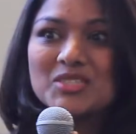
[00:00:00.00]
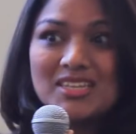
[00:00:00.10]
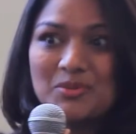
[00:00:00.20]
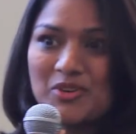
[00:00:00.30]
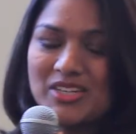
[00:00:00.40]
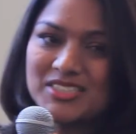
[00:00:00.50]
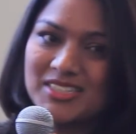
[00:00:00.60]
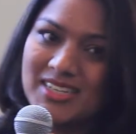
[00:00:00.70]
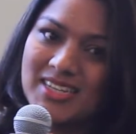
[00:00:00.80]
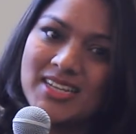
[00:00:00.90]

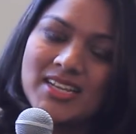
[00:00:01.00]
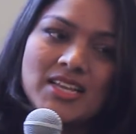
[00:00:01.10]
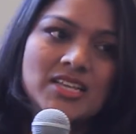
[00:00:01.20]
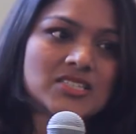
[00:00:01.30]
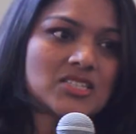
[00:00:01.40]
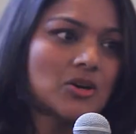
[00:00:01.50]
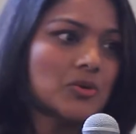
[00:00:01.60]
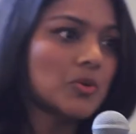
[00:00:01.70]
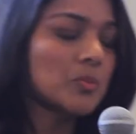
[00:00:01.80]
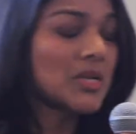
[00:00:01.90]
celebration.
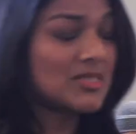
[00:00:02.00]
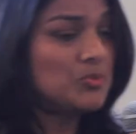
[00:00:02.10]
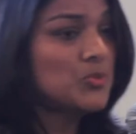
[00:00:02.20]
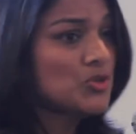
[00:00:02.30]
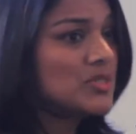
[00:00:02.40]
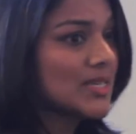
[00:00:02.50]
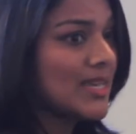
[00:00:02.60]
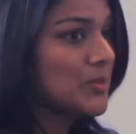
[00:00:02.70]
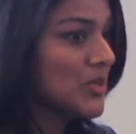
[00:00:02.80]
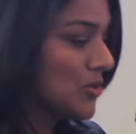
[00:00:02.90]
So, but music
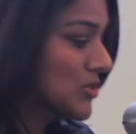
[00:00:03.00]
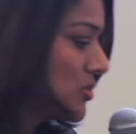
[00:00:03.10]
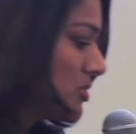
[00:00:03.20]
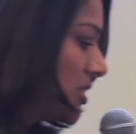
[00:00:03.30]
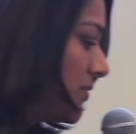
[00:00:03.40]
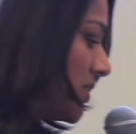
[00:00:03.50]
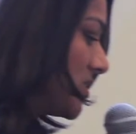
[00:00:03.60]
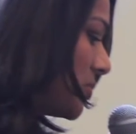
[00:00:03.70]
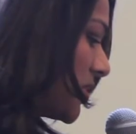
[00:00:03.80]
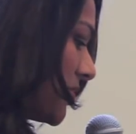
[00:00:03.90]
can be also
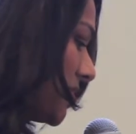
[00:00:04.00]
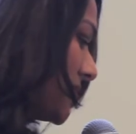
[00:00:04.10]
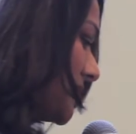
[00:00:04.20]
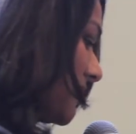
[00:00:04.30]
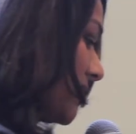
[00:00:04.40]
serious because